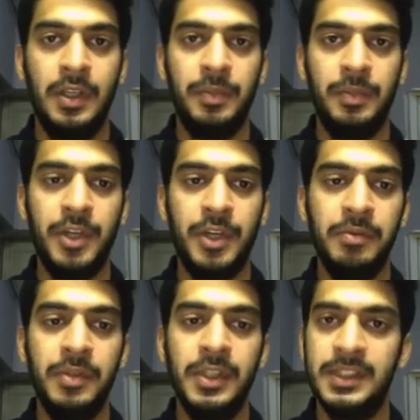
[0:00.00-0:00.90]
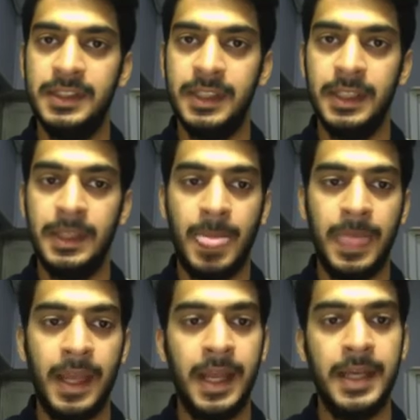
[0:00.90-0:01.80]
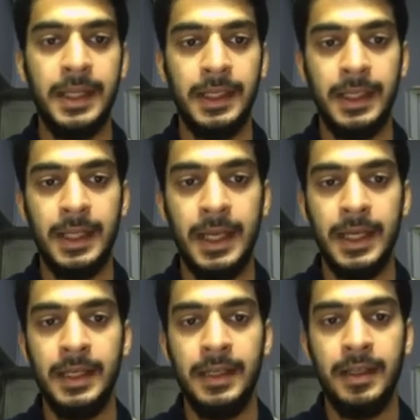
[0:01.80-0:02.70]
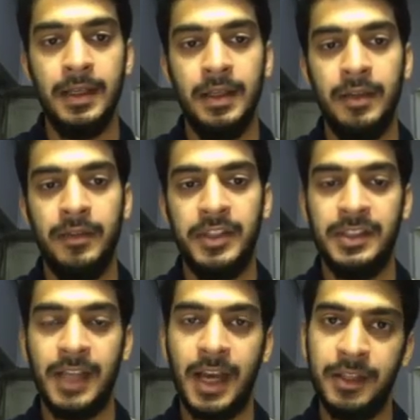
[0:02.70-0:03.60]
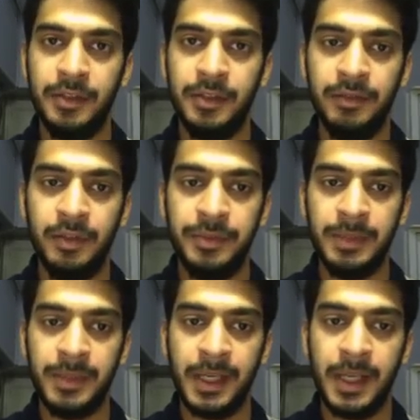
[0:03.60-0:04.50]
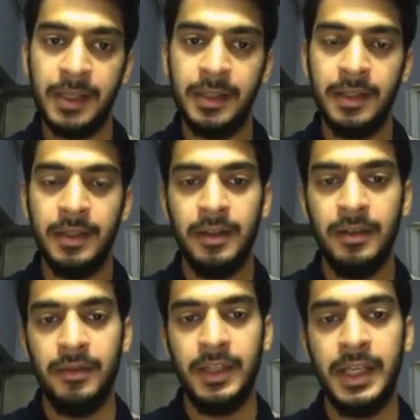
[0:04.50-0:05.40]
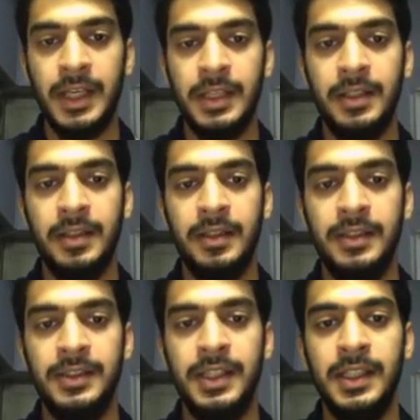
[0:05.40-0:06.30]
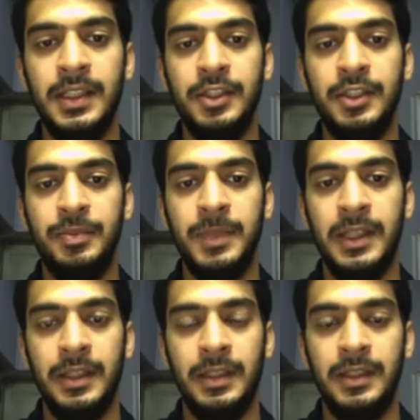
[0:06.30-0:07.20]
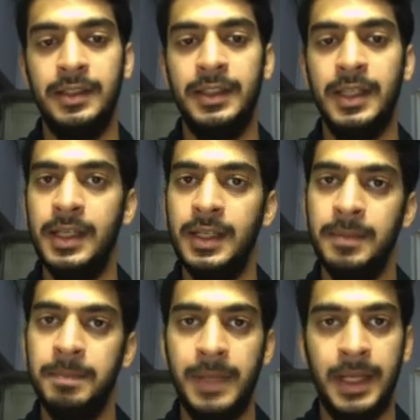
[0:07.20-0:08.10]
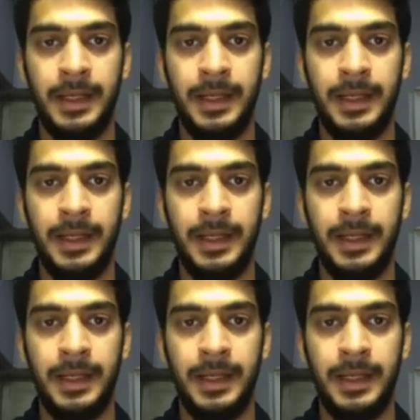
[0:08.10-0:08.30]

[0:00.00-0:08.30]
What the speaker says: The pronoun sie ending en, which is added to the verb stem again, we get sie spielen, they play.